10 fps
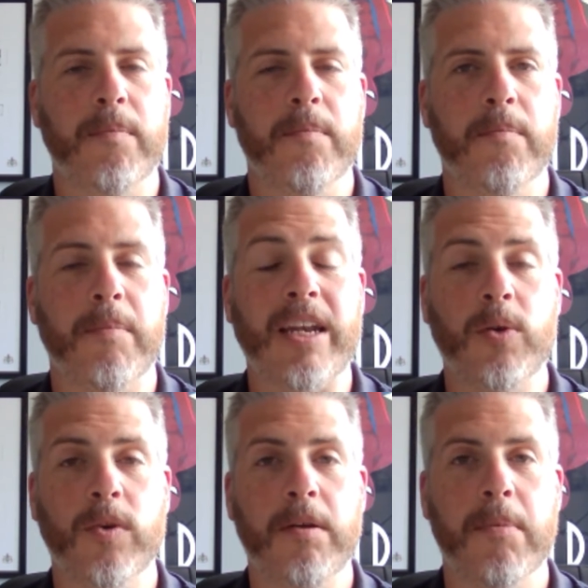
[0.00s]

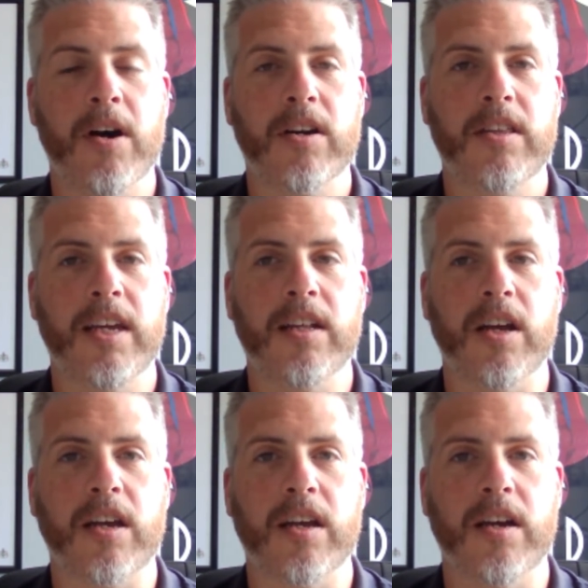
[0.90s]
manually marked thing,
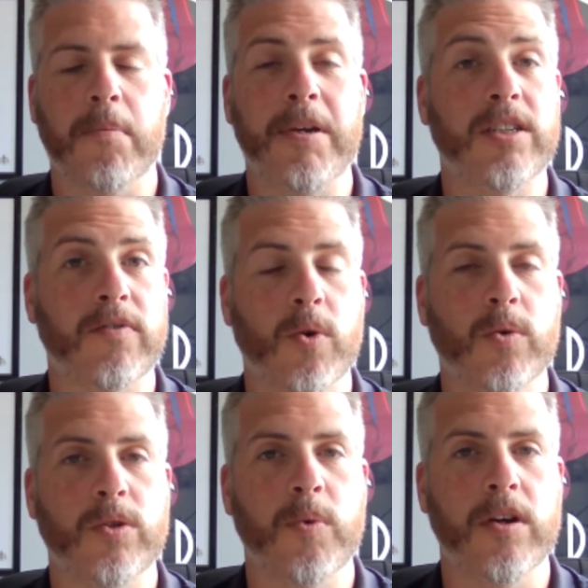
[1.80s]
like a piece of
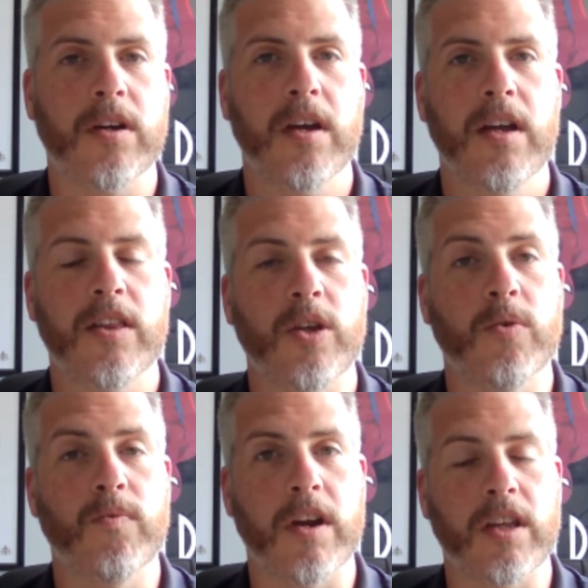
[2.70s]
coursework that you're
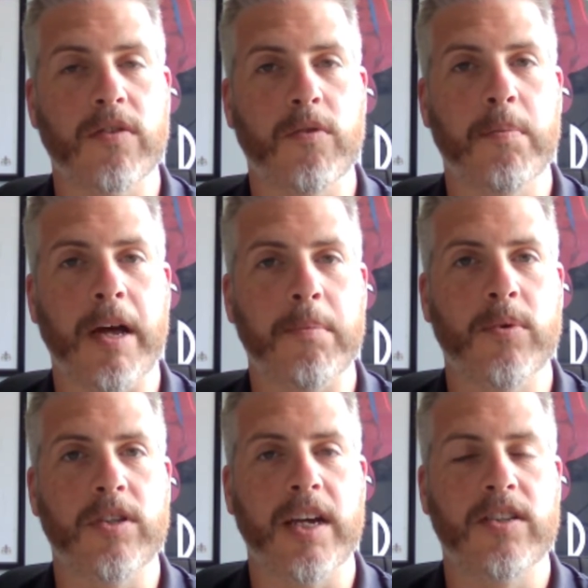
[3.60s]
running through Blackboard
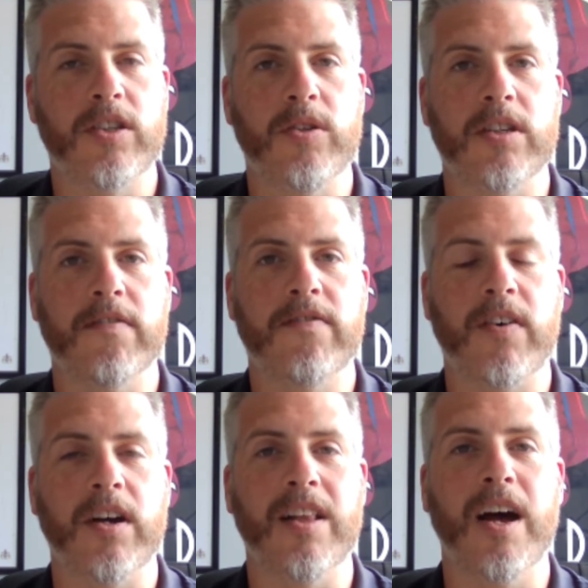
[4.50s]
Test using a
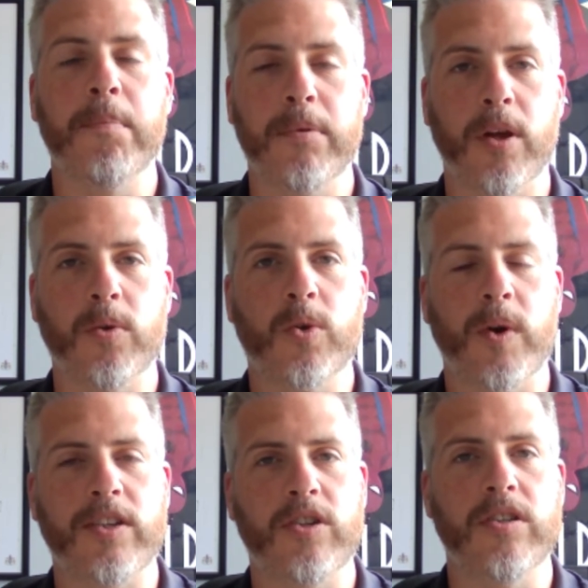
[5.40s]
file upload
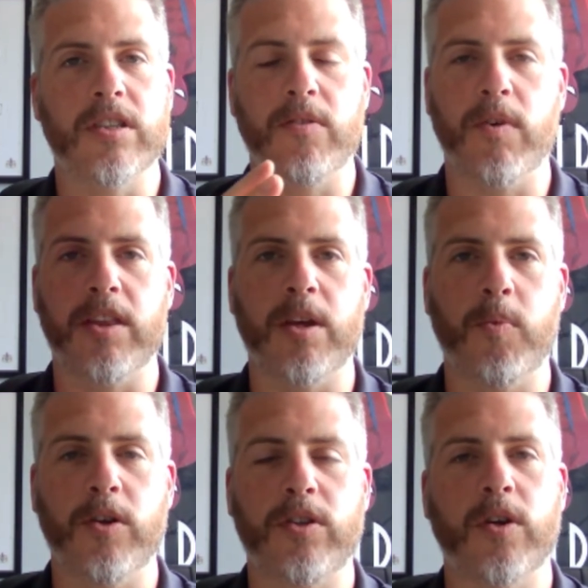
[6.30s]
questions, they write their
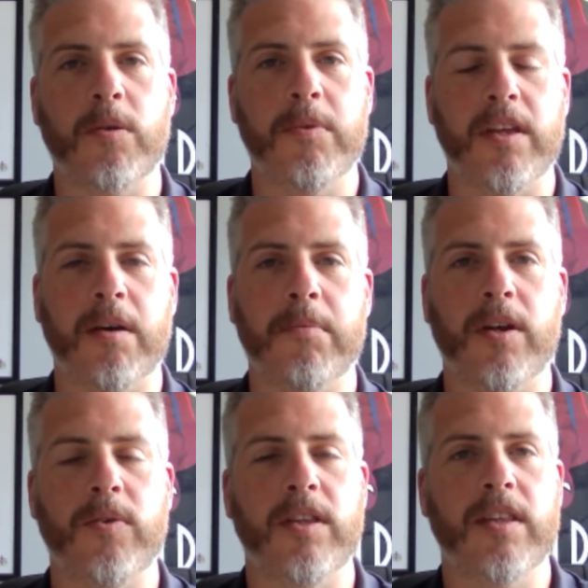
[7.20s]
Word document, they
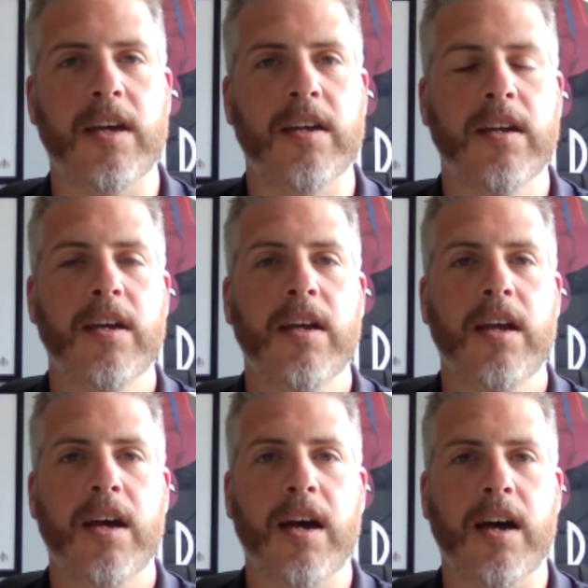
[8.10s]
upload it there,
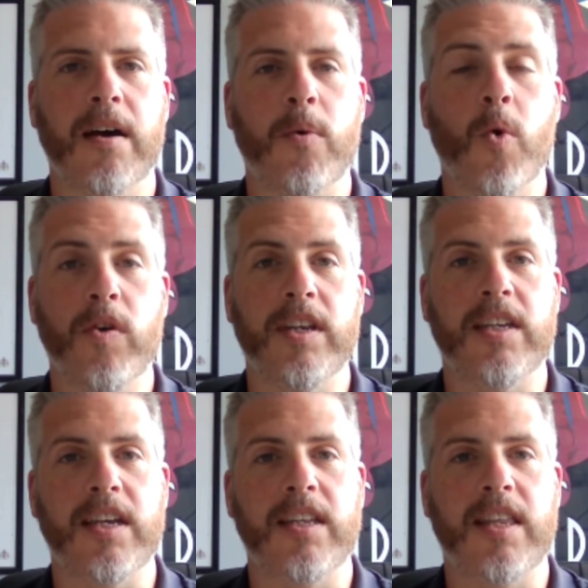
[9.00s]
or
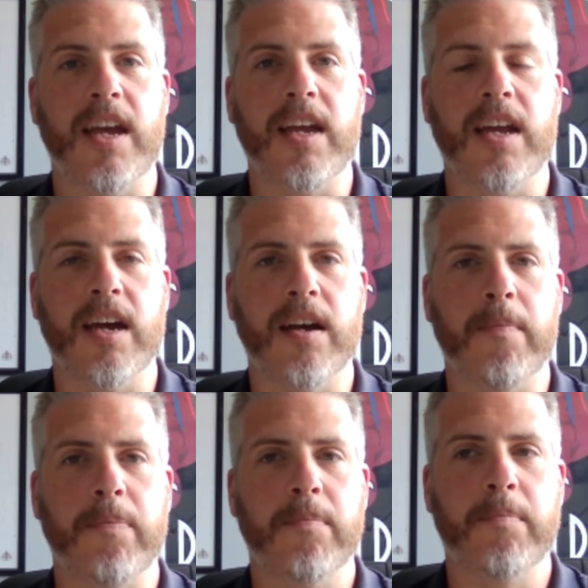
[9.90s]
indeed they
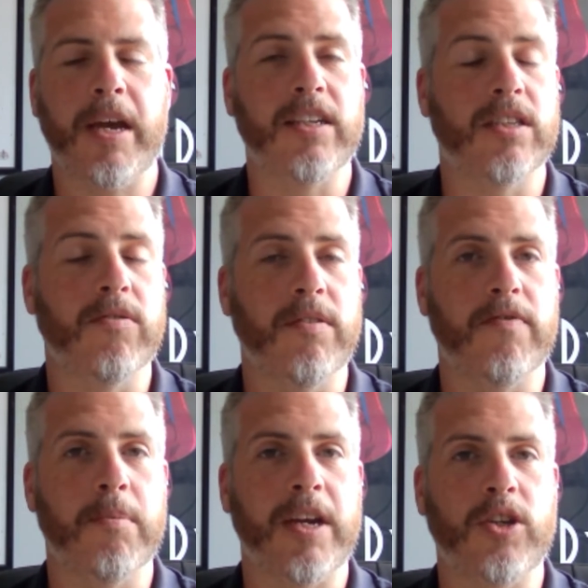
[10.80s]
paste their
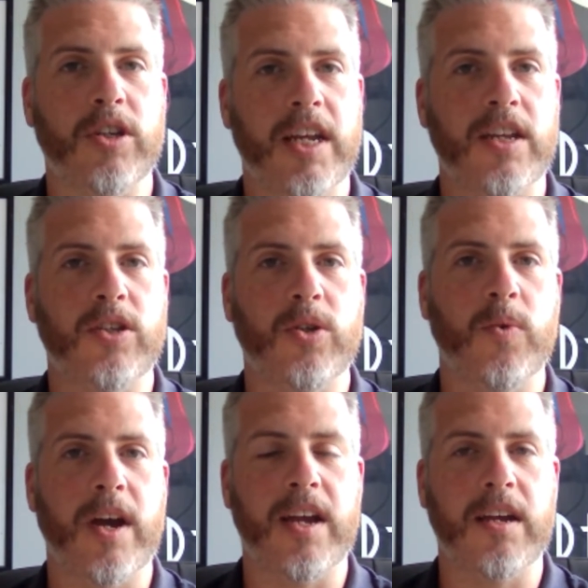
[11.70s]
information into
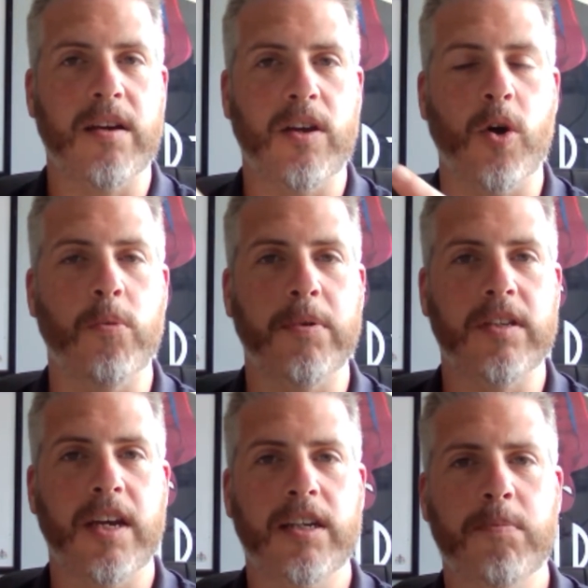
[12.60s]
an open
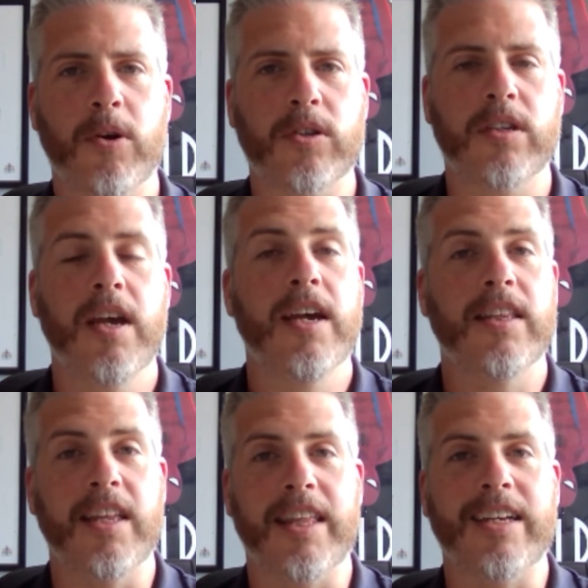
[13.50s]
text box, then that's